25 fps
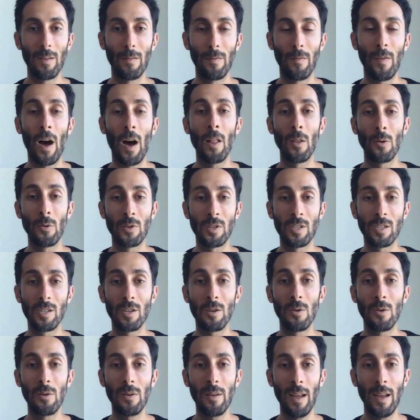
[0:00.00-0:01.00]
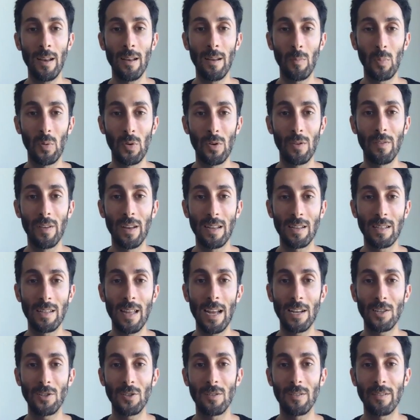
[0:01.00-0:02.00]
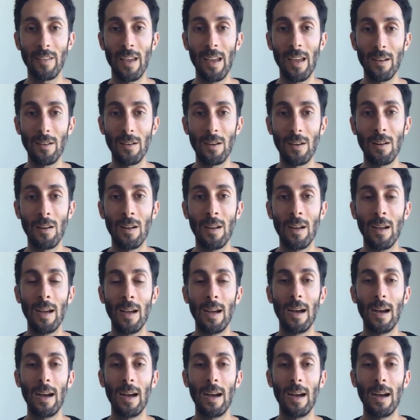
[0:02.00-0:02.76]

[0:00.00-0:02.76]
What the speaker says: follow suit and approve it as national tender.